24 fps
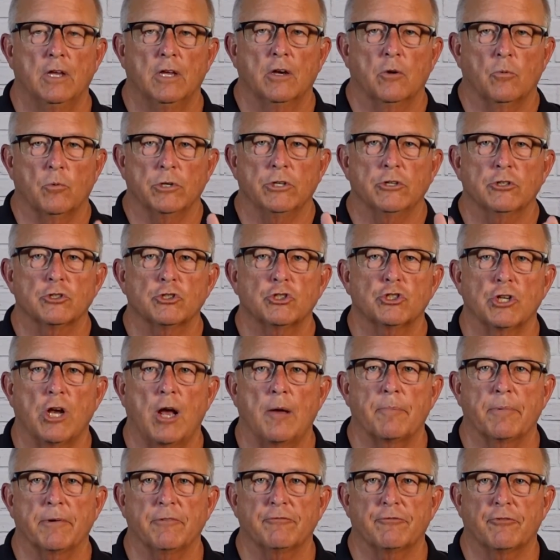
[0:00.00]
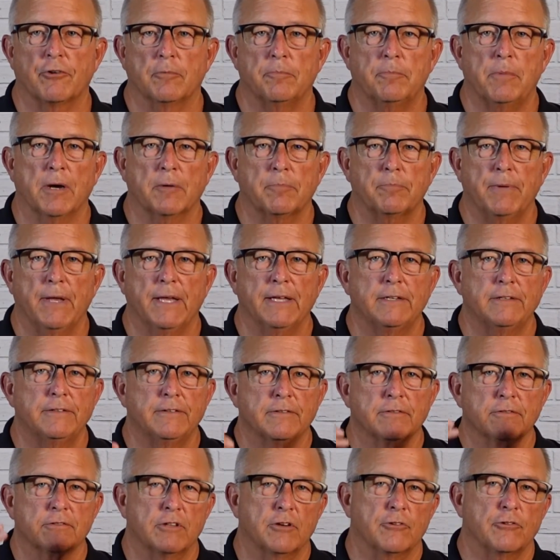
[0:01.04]
When you're shopping for a bunk bed,
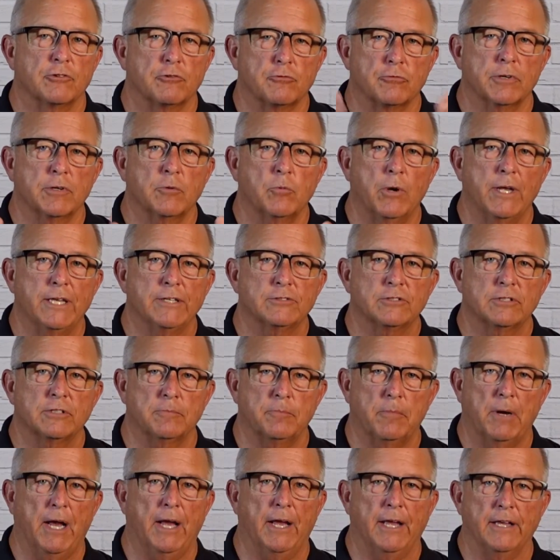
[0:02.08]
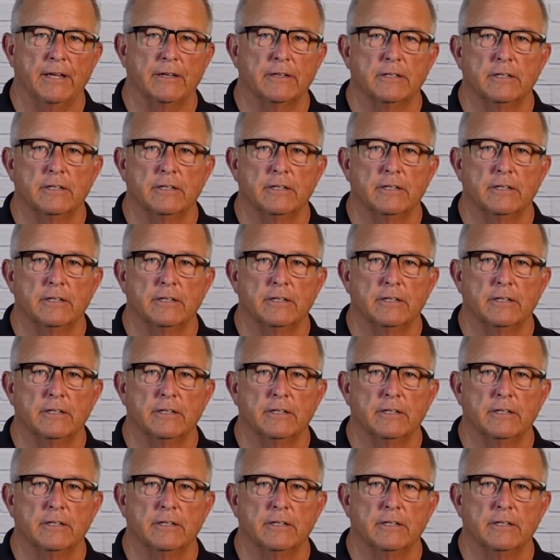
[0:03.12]
there are 3 ways to buy.